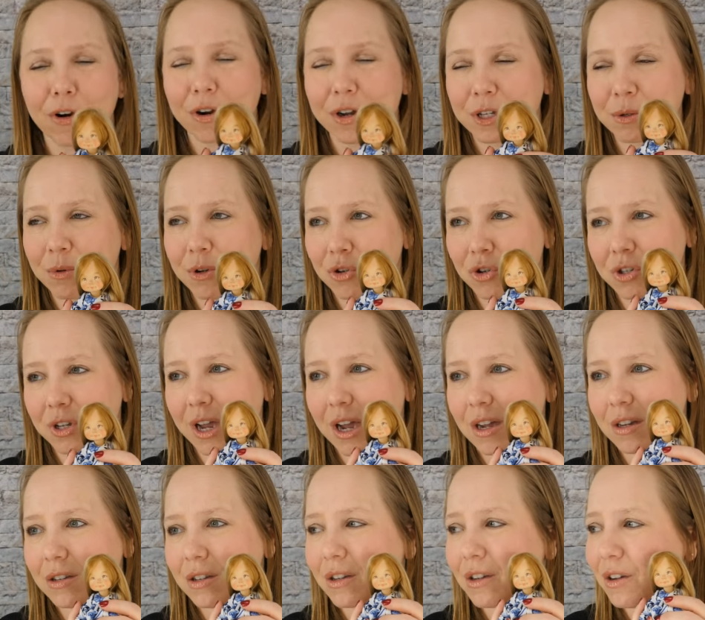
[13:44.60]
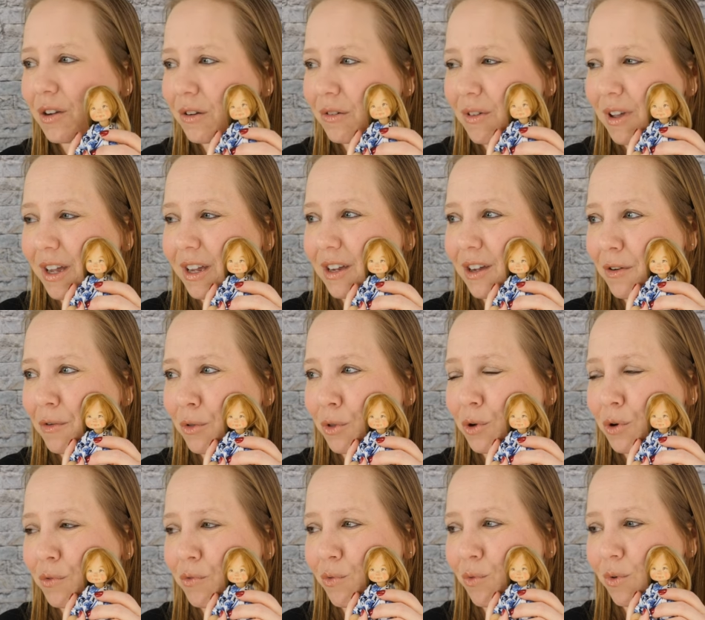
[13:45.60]
her as much as I do. Like,
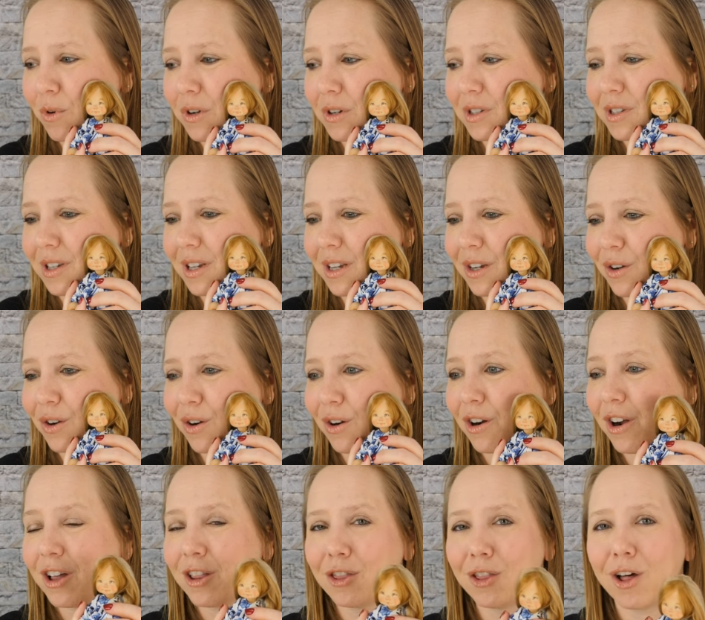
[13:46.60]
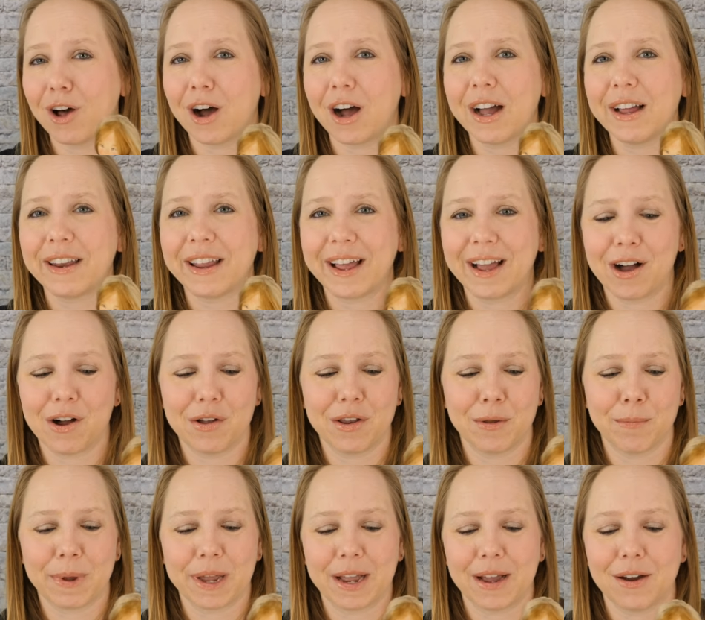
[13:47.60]
look forward to seeing her a lot out
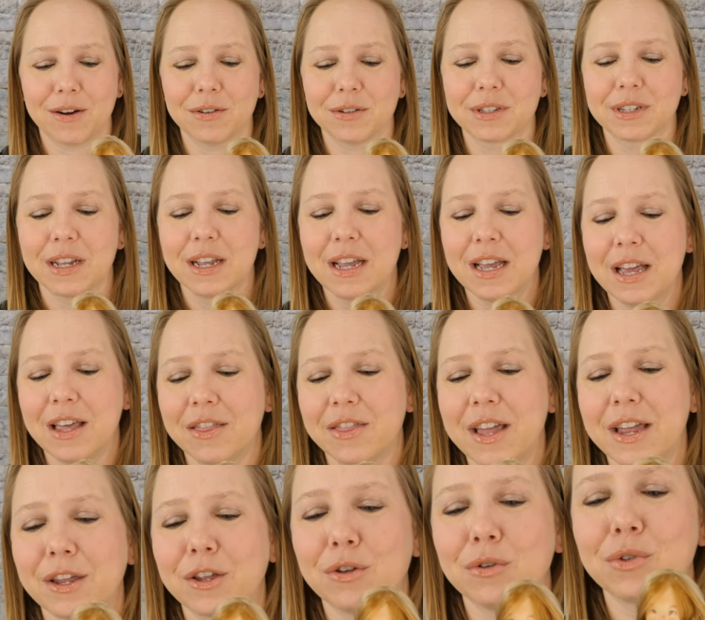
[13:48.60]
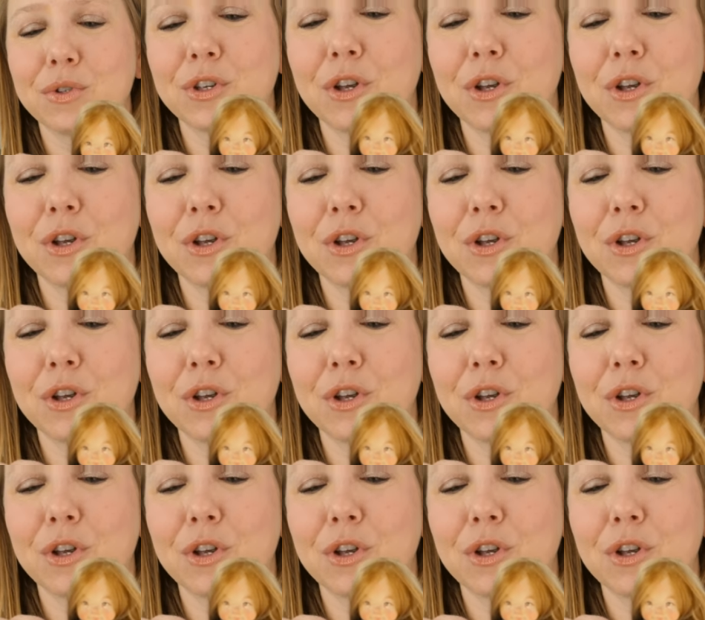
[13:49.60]
and about. Thank you